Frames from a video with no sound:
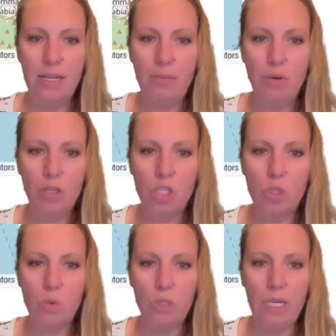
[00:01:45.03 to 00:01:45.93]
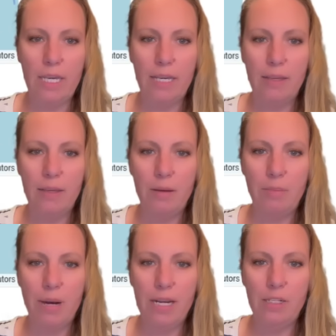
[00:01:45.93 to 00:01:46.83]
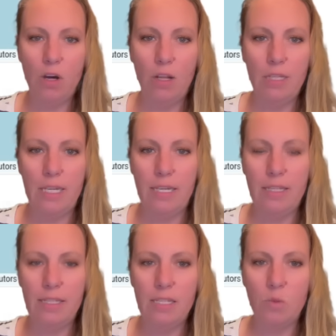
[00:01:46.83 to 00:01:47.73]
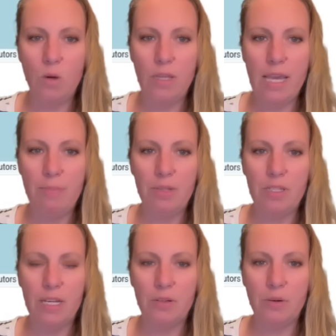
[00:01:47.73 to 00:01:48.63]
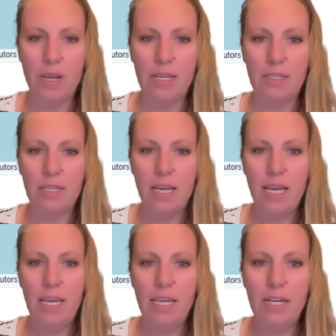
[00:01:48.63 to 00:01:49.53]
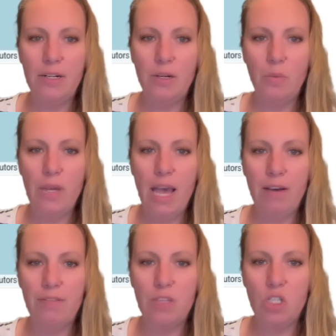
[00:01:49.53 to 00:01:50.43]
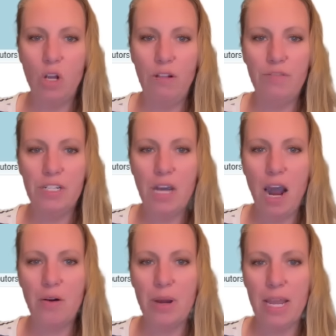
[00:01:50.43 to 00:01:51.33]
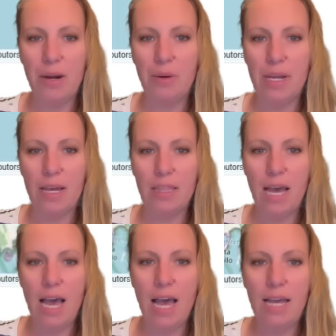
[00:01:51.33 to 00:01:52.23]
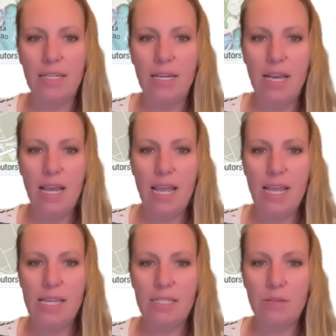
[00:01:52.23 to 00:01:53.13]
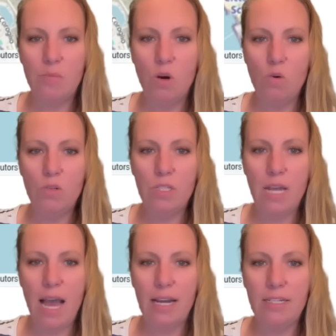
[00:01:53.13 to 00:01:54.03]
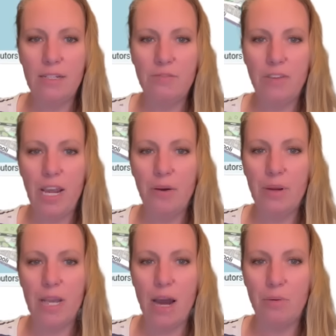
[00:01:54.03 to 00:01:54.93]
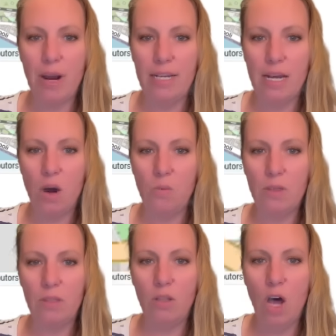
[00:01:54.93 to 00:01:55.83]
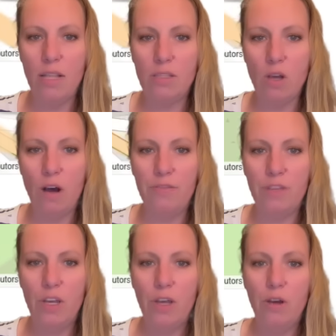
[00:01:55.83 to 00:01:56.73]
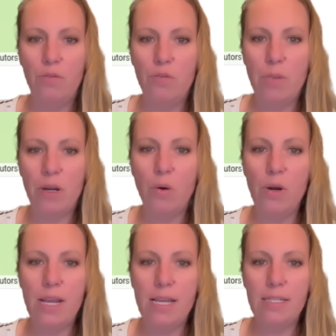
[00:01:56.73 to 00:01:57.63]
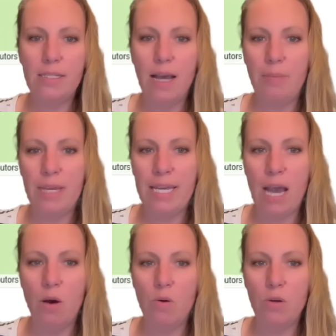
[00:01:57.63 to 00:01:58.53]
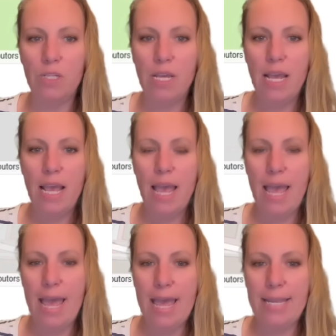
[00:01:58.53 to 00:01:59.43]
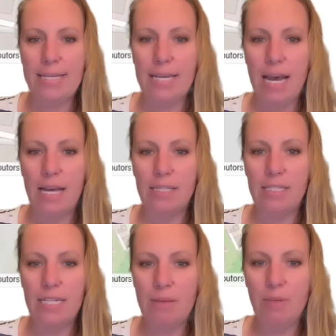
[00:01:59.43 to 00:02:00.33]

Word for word: Pozzuoli, Bagnoli. This is where the epicenter is. Here we have the Solfatara area. That is the most active area right now with lots of fumaroles coming out and uh, steam